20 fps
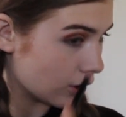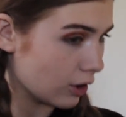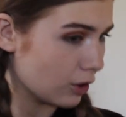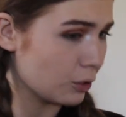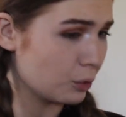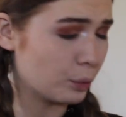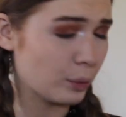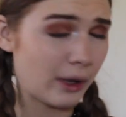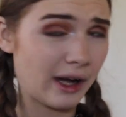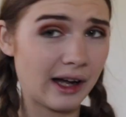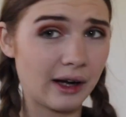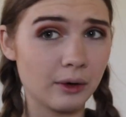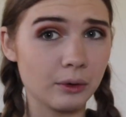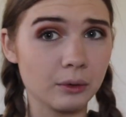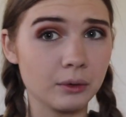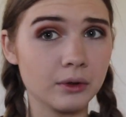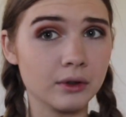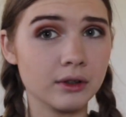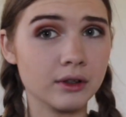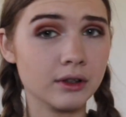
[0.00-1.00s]
Oh
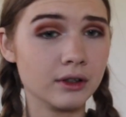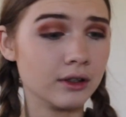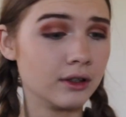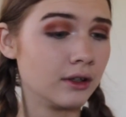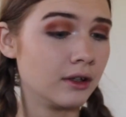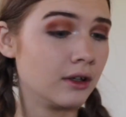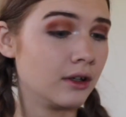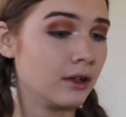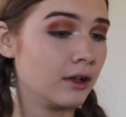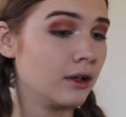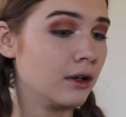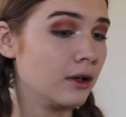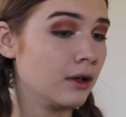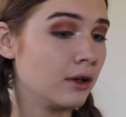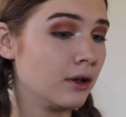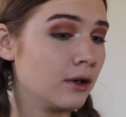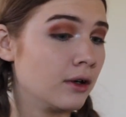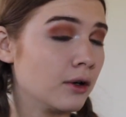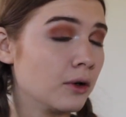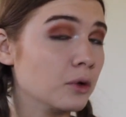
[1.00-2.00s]
wow.
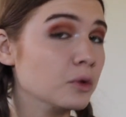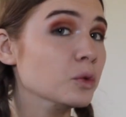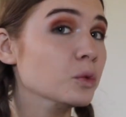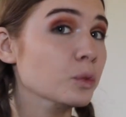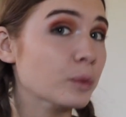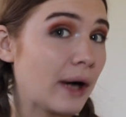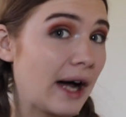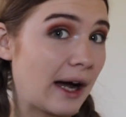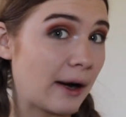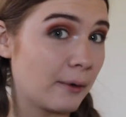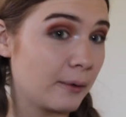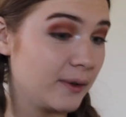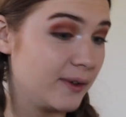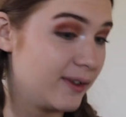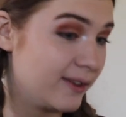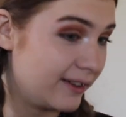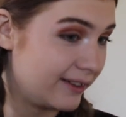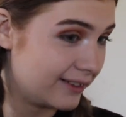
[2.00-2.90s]
Wow.